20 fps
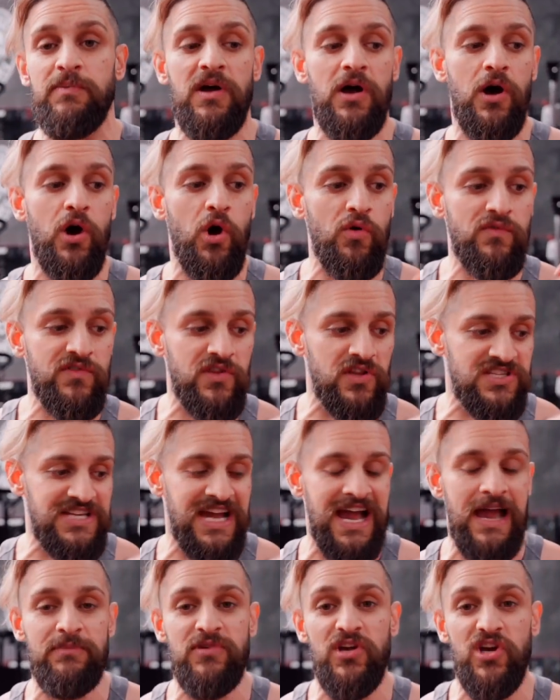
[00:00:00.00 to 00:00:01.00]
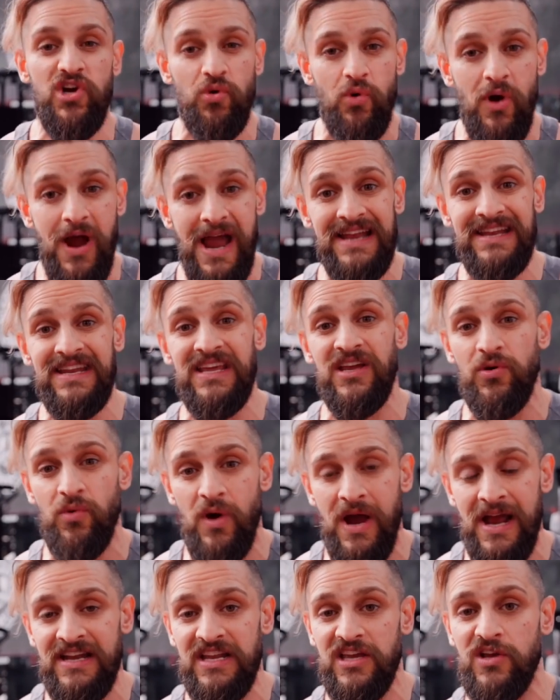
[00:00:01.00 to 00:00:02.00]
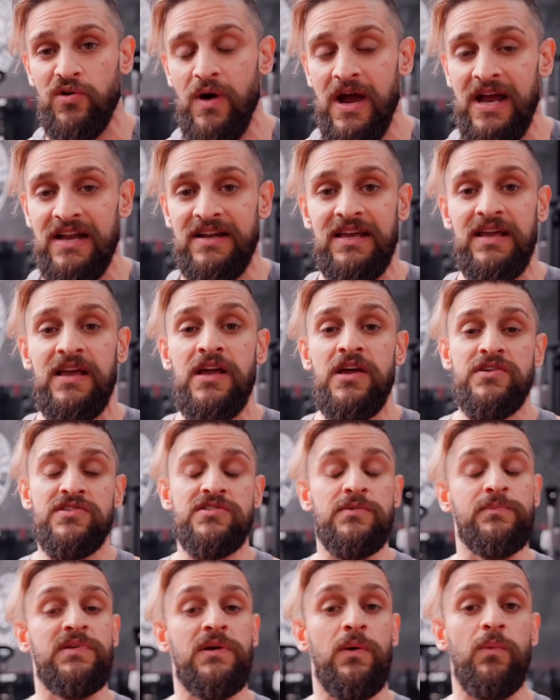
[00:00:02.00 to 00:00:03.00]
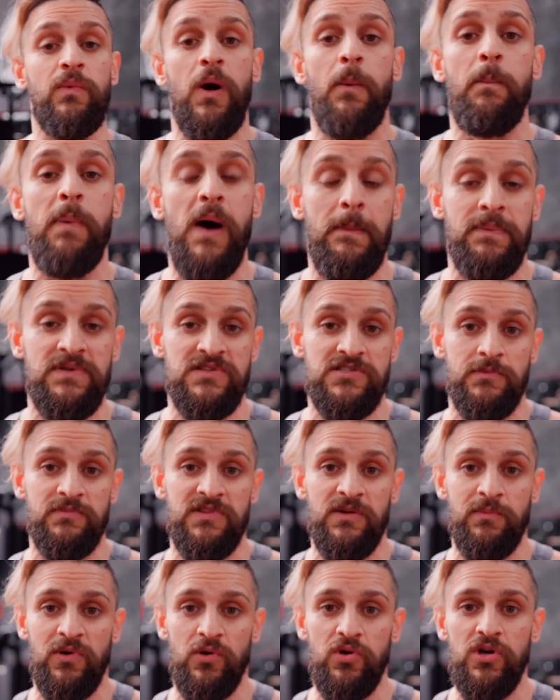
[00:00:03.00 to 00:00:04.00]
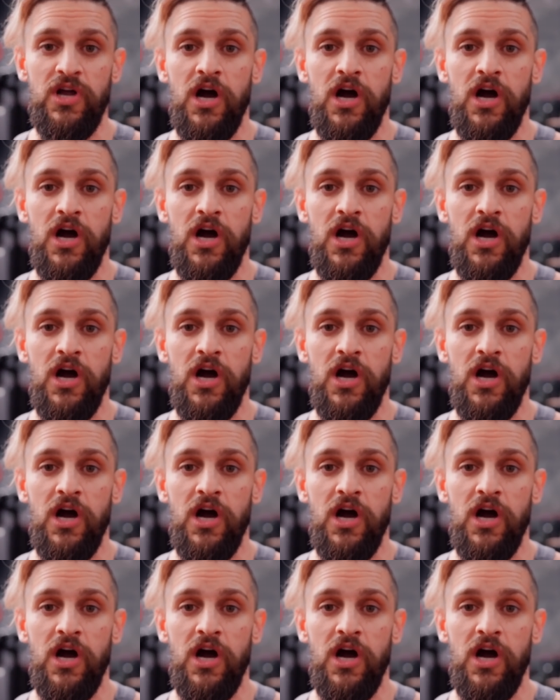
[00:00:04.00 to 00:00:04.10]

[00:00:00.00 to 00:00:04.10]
but over the time you're grinding, grinding, grinding, something will pop and something will